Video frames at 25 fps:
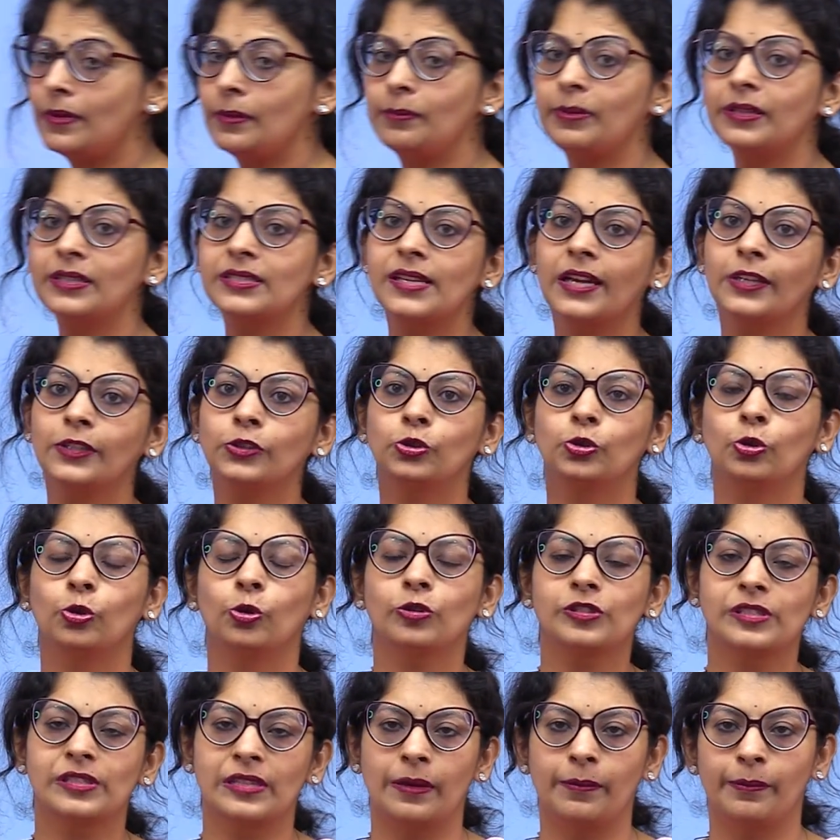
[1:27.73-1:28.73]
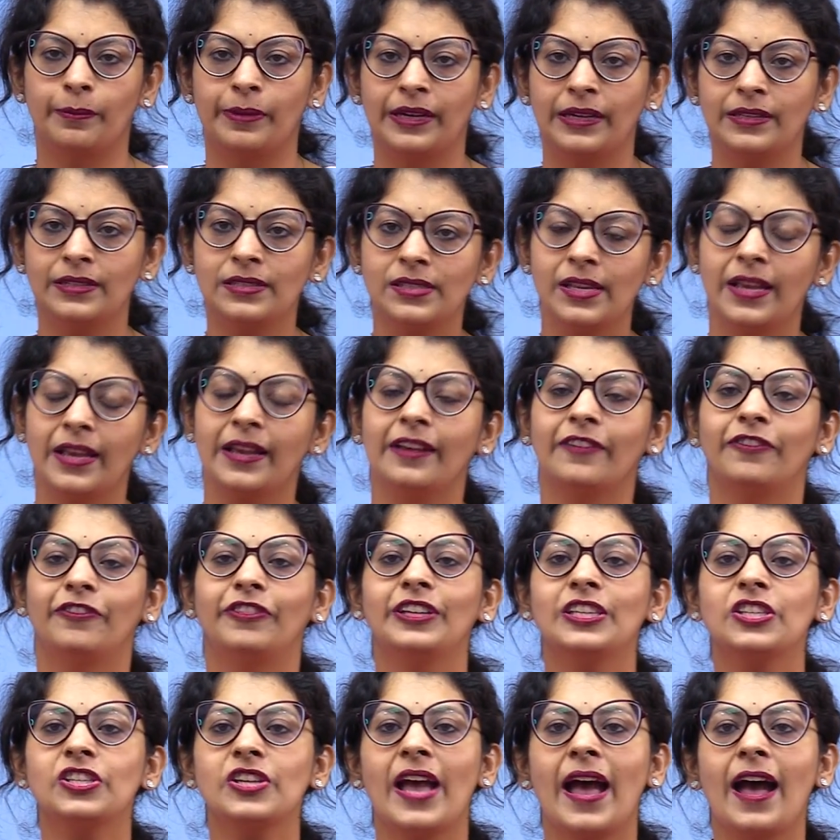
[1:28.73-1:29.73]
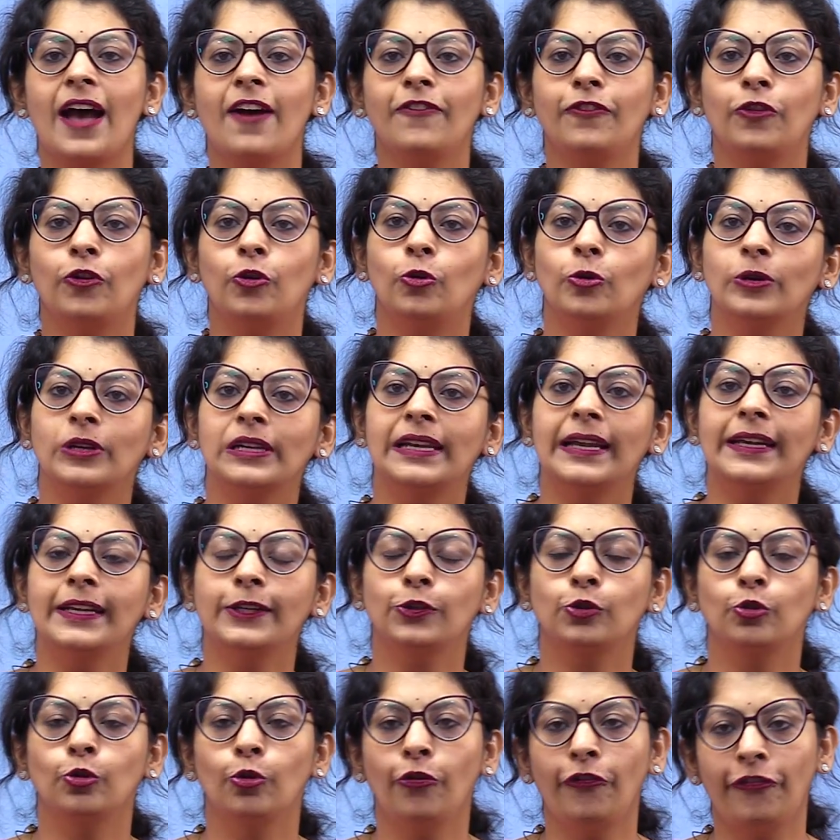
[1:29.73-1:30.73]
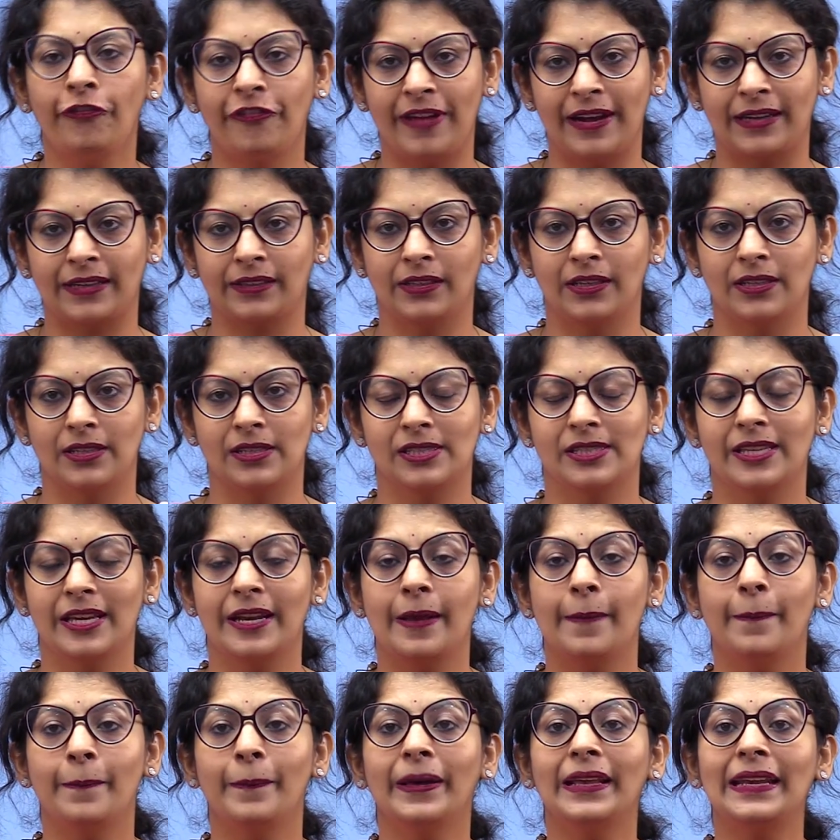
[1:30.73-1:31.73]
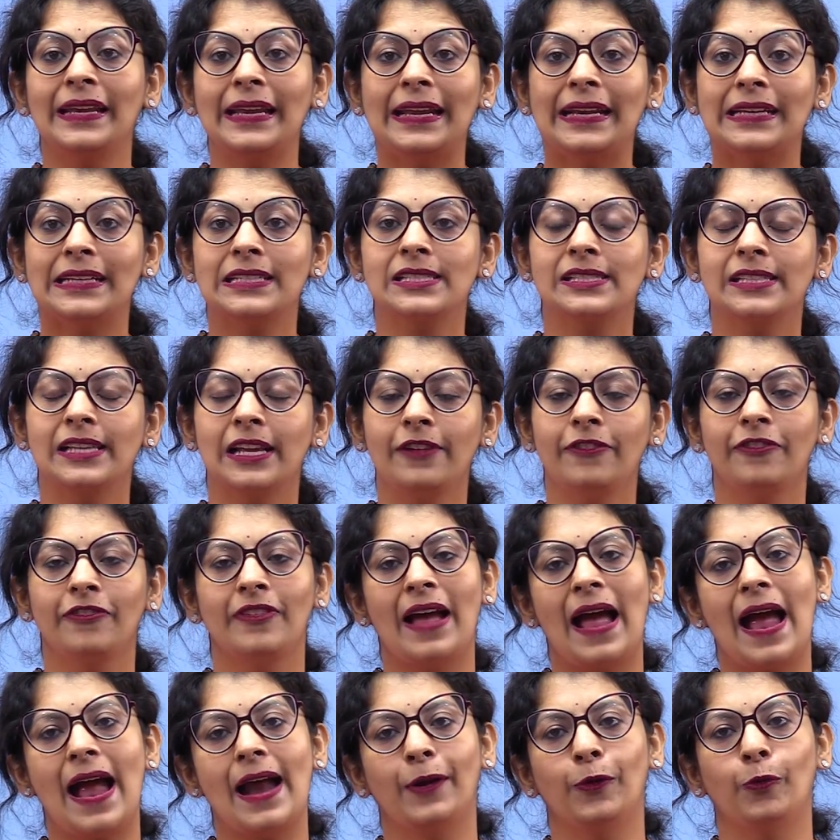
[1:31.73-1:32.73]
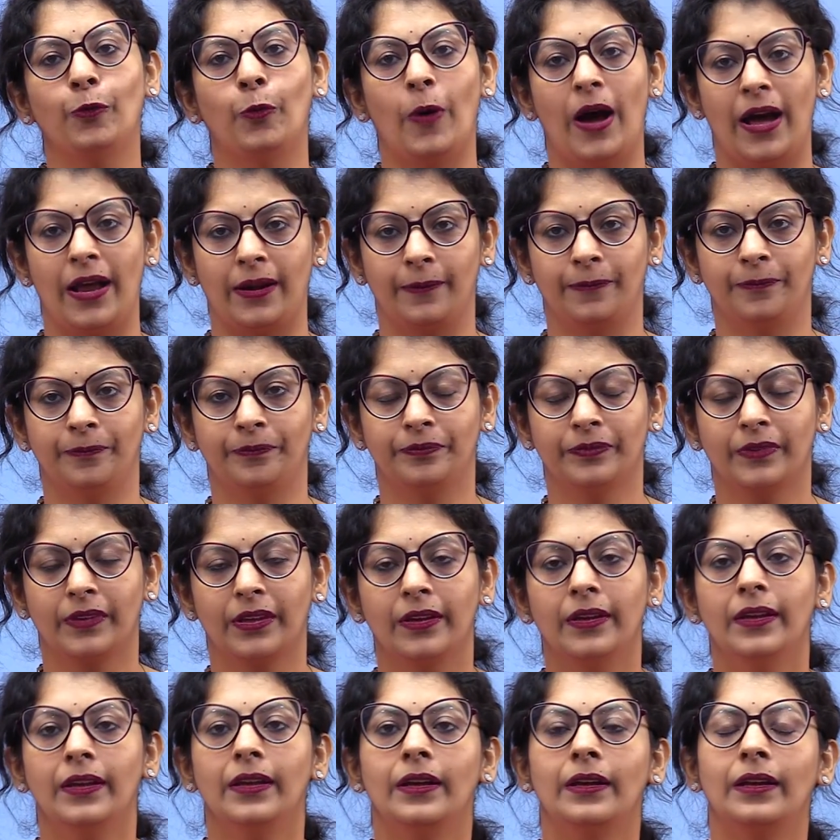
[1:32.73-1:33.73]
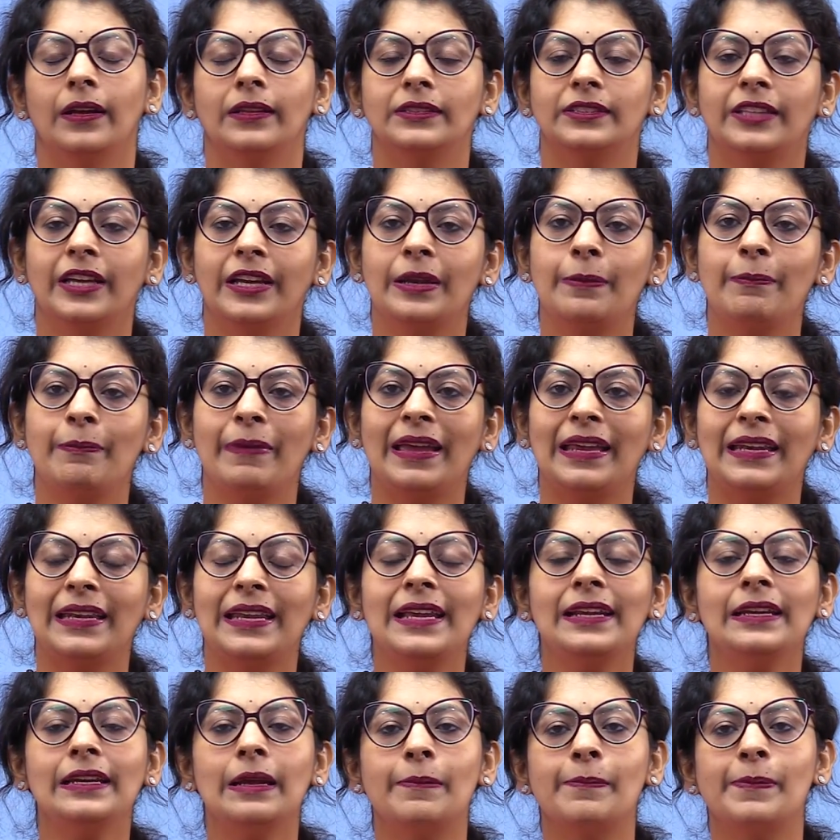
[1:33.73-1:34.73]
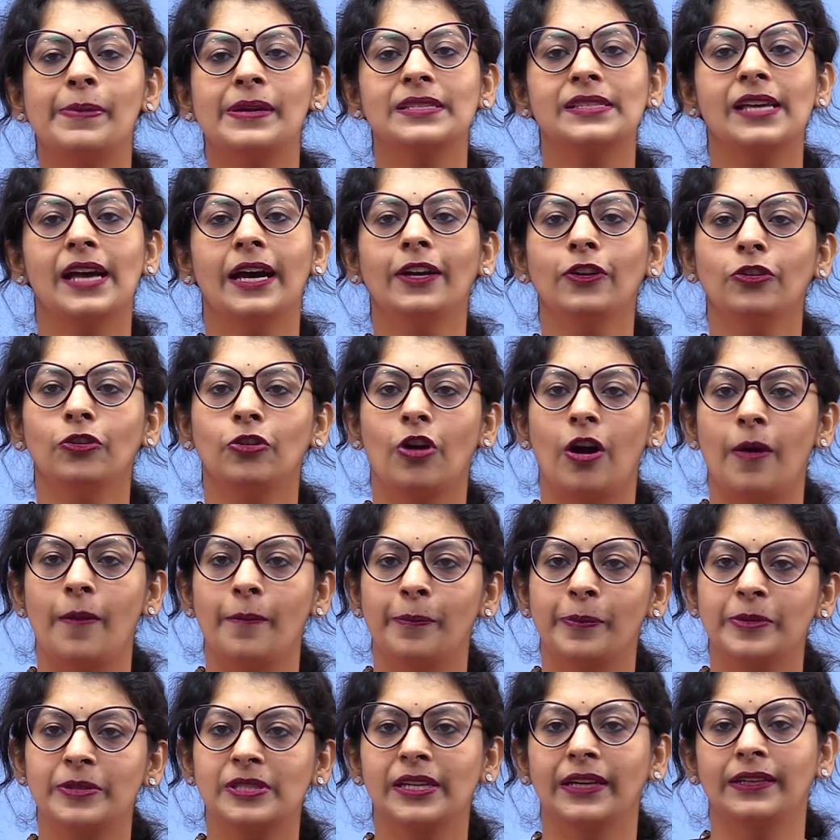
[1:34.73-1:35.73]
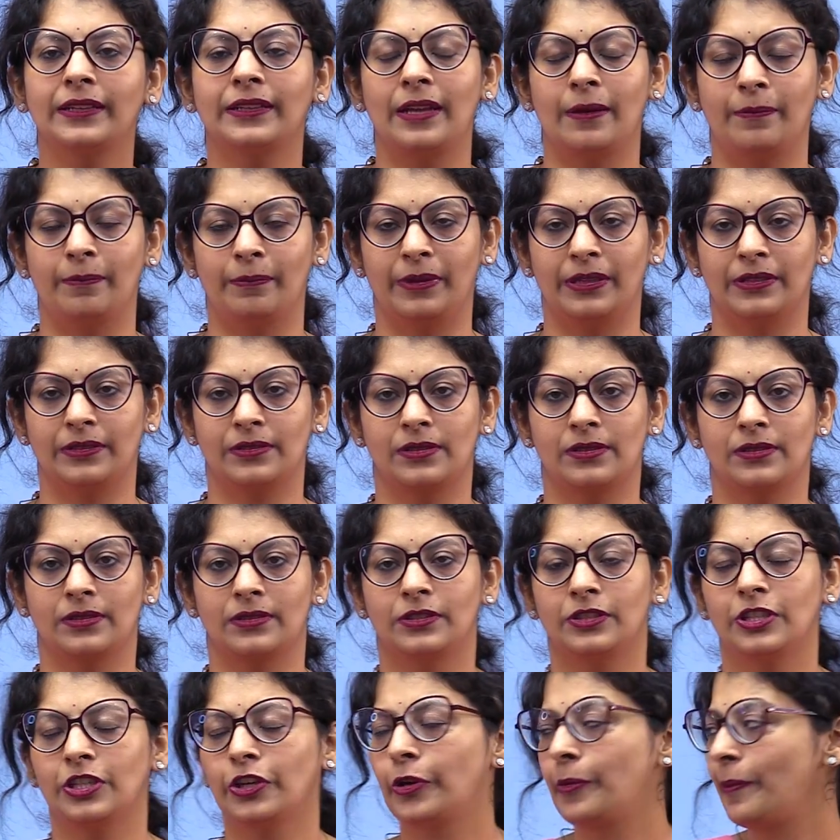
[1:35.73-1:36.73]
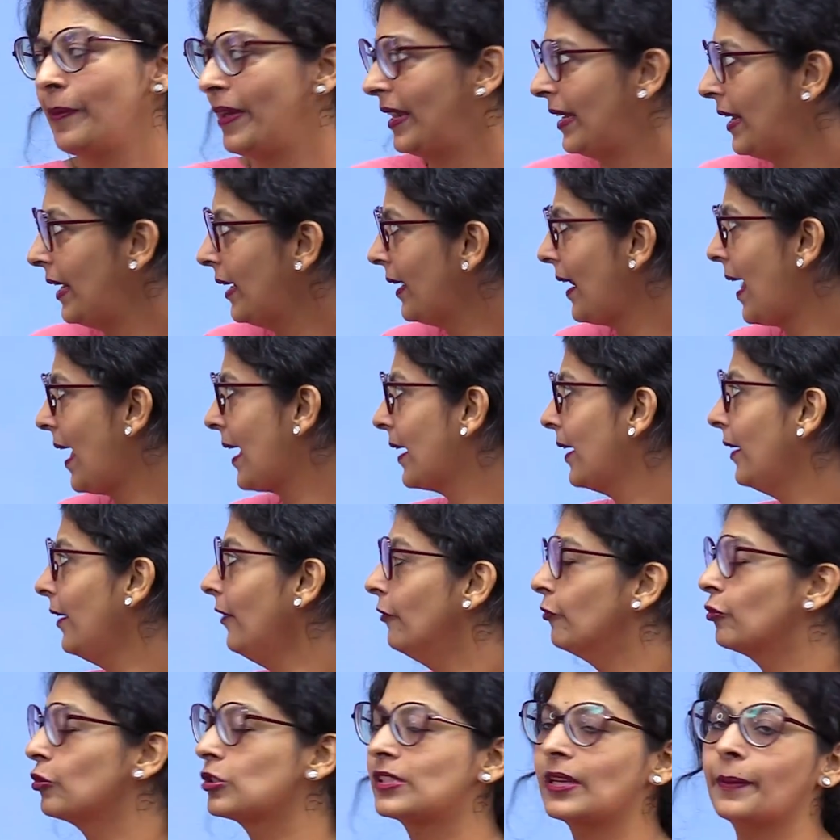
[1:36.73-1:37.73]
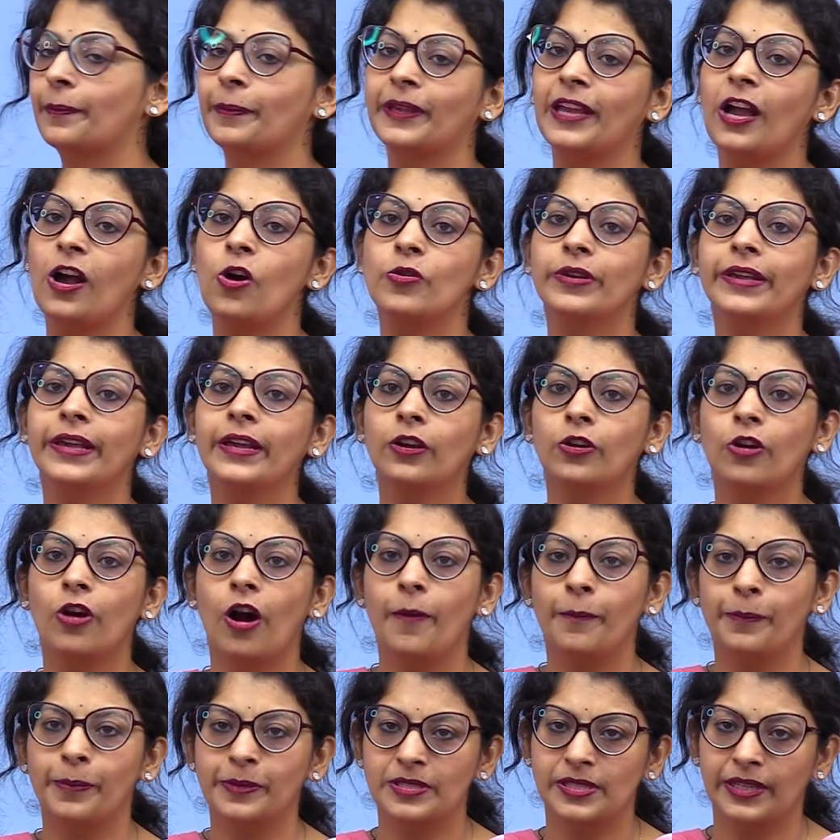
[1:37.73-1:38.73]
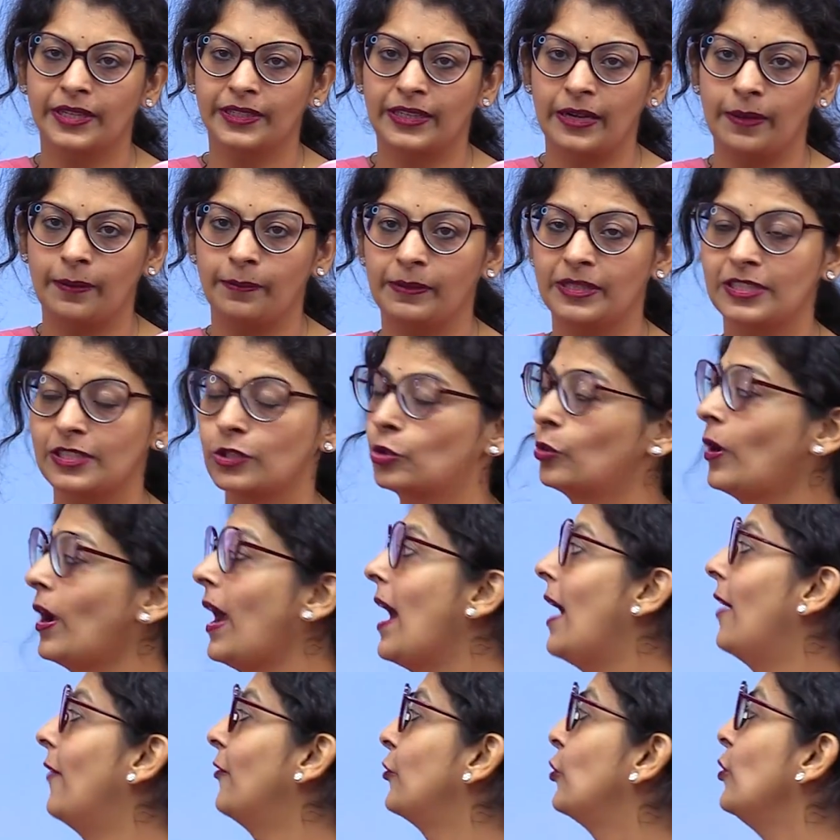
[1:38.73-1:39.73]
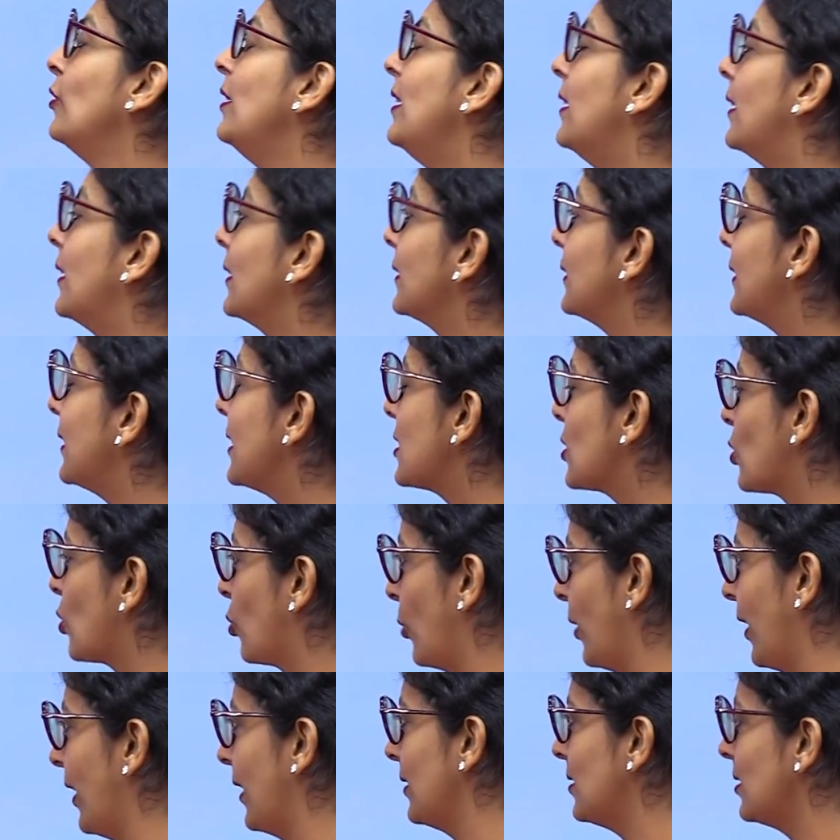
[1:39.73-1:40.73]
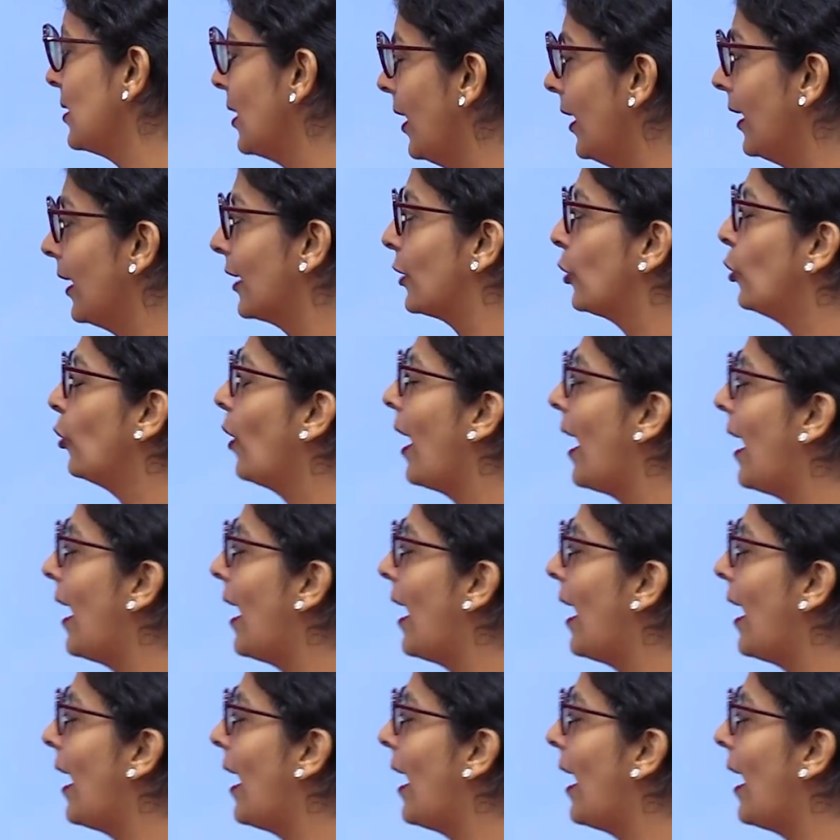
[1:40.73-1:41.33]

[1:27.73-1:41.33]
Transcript: numbers are those numbers which have only two factors, the number itself and one. The remaining numbers are composite numbers. The remaining reh gaye, wo sab kya honge? Composite numbers. You have to learn these squares. You